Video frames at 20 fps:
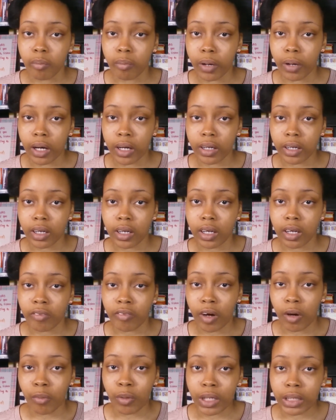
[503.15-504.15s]
but
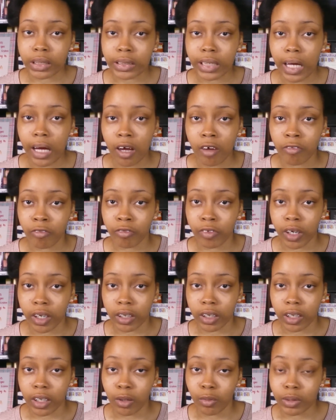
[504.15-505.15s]
if I wanted to have
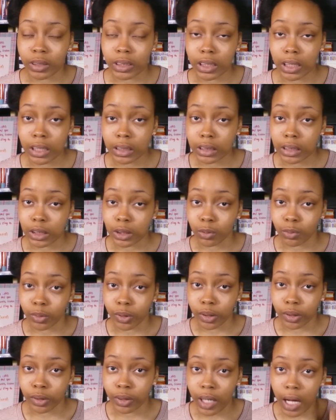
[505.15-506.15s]
fun and it was against his
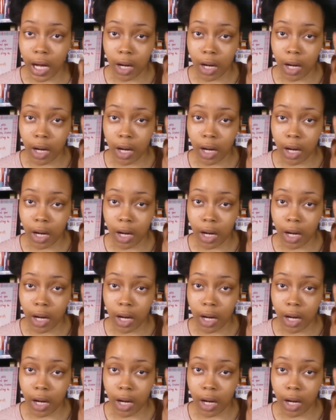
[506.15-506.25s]
word,